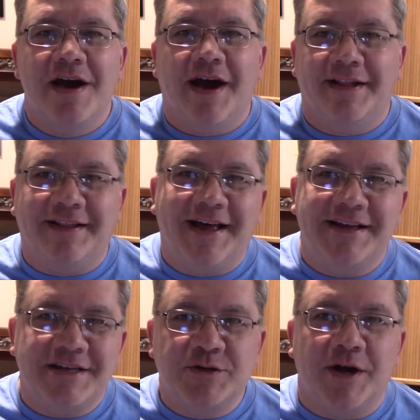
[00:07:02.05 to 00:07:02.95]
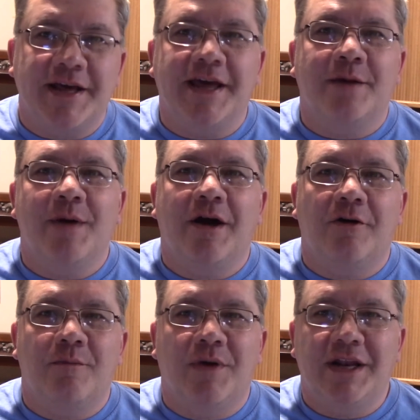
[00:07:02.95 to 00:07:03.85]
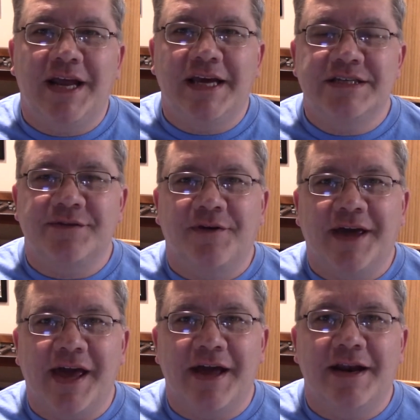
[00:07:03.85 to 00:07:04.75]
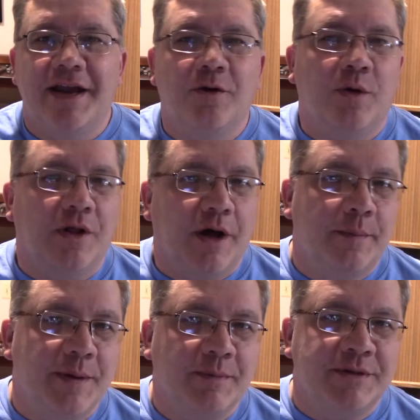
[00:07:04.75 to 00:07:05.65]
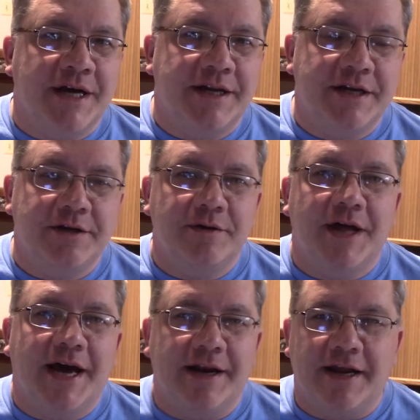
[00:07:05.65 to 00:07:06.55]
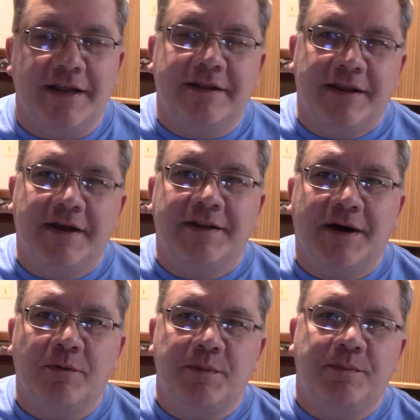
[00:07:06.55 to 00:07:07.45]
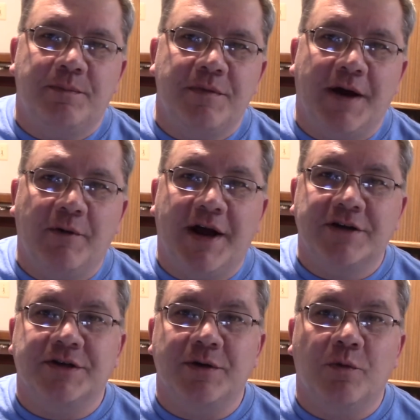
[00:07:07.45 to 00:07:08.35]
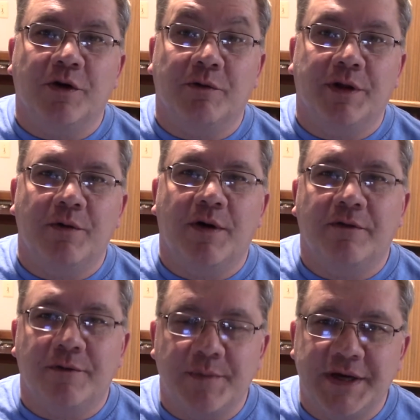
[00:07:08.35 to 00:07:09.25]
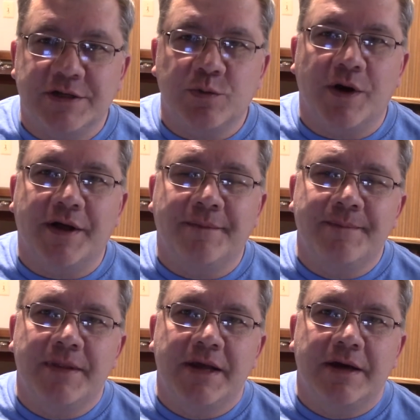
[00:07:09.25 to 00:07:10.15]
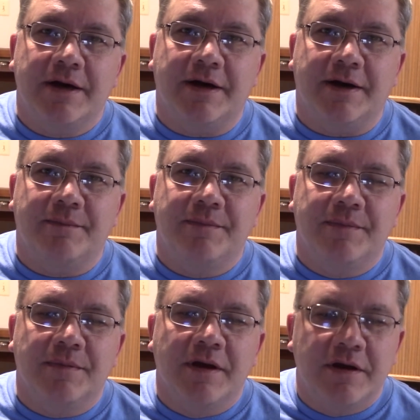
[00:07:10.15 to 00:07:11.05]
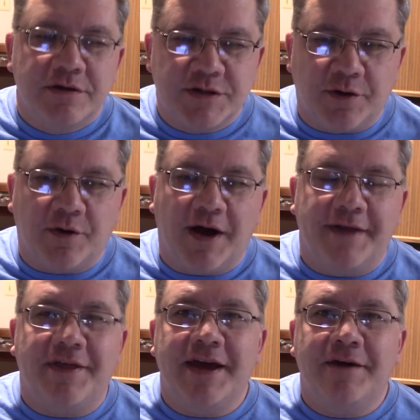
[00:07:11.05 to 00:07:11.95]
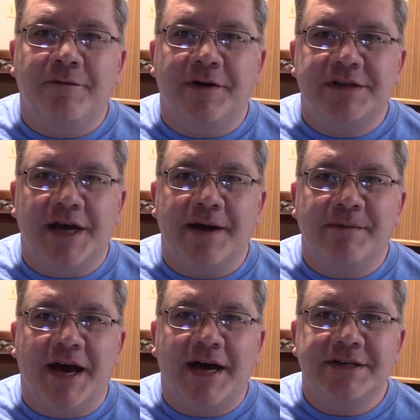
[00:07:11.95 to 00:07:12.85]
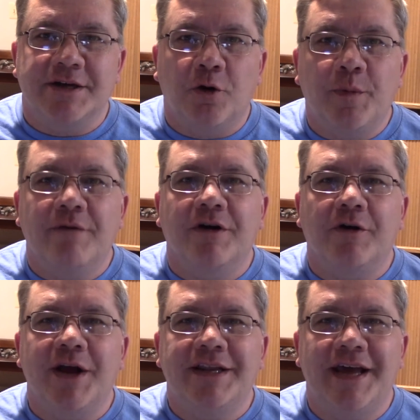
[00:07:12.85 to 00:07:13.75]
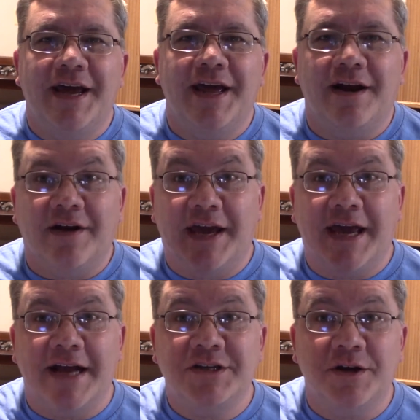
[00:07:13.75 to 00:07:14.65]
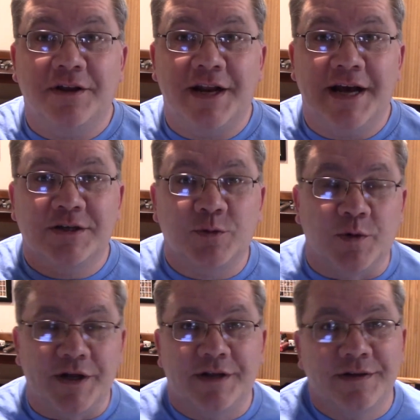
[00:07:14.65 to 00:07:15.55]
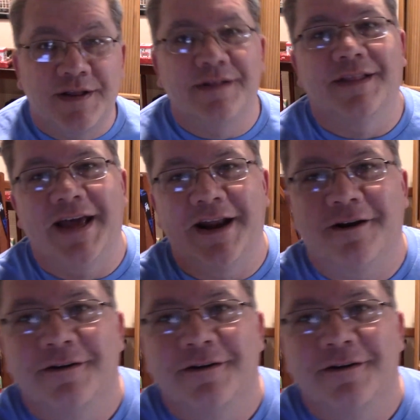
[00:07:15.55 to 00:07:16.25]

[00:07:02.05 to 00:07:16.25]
I'd like to try to get them out on Mondays if I can. I know a lot of people tend to do that, and that would actually work really well for me as well. So I thank you for your time, guys. I hope you have a great day, and I'll catch you on the next one. Later.